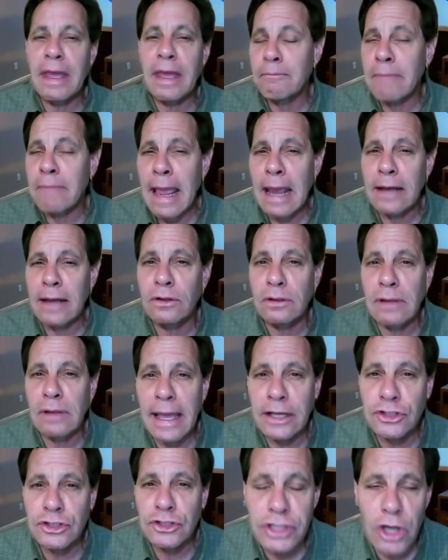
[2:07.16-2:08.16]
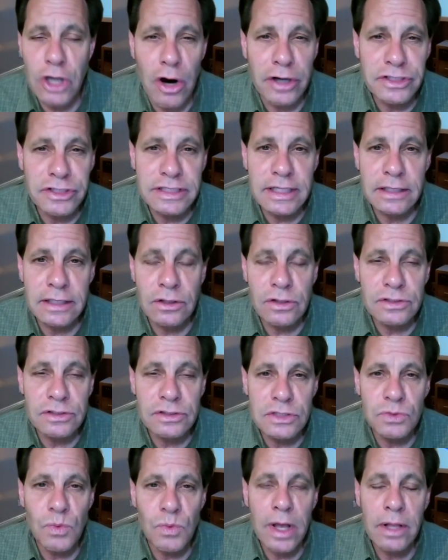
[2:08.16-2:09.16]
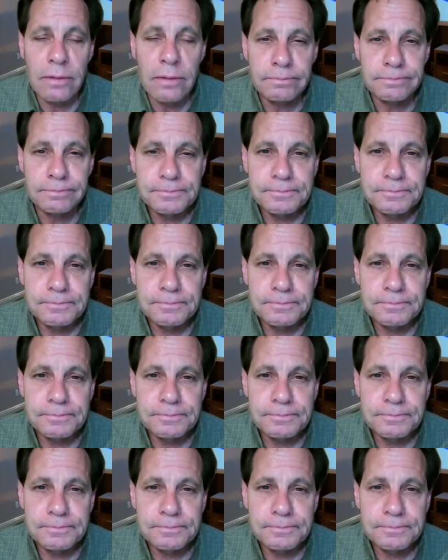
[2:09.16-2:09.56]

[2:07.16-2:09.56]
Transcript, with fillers: they handle HDR signals as well?